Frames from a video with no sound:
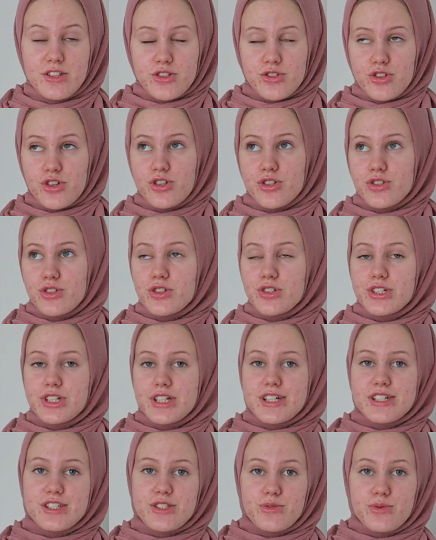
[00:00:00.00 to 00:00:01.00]
the
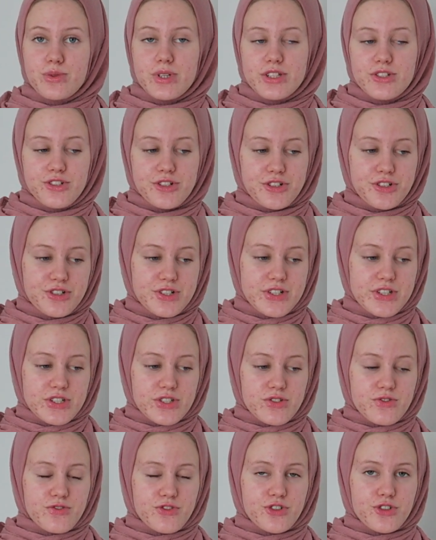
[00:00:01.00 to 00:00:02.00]
turtleneck sweater
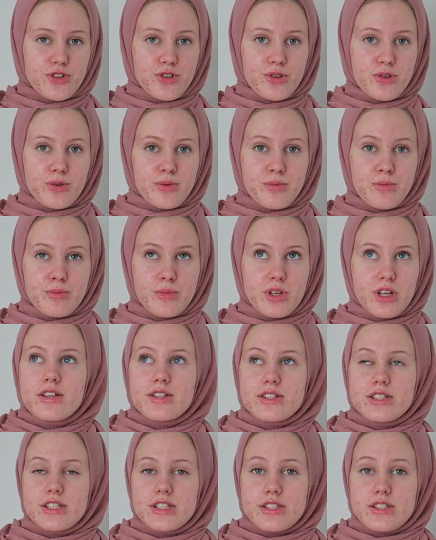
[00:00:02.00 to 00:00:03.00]
is from
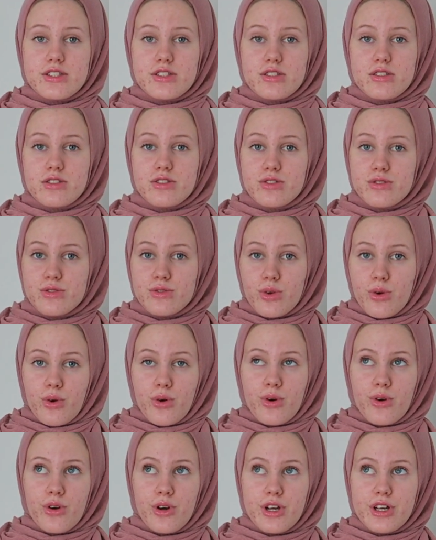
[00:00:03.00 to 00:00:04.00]
this
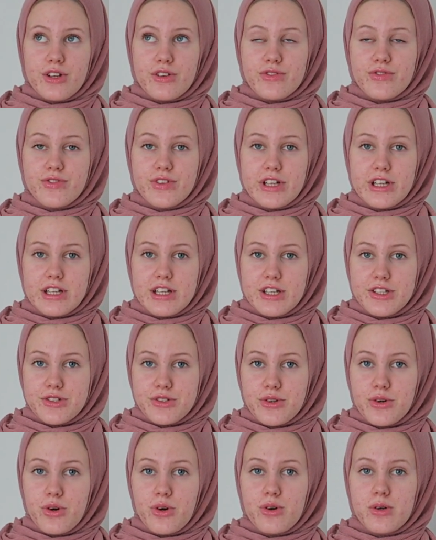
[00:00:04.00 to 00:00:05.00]
store in
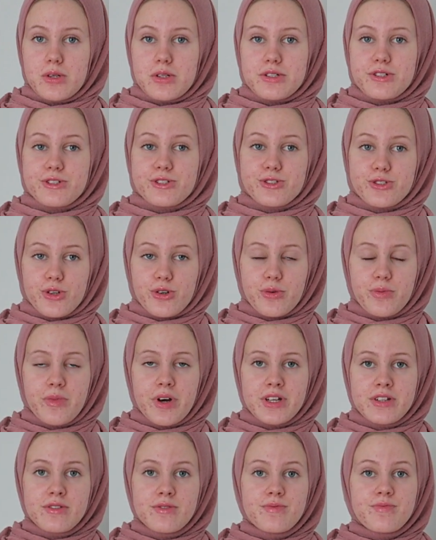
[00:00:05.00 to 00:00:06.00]
Finland called
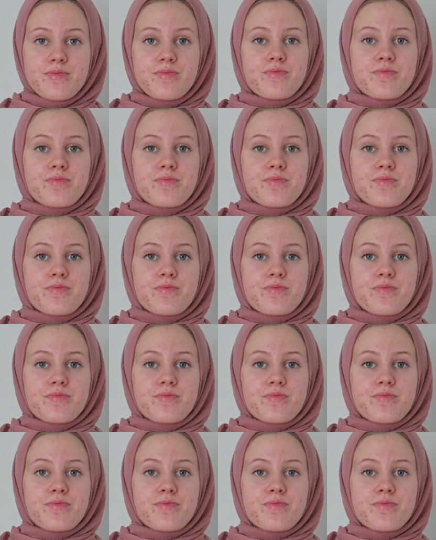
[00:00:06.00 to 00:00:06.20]
Stockmann.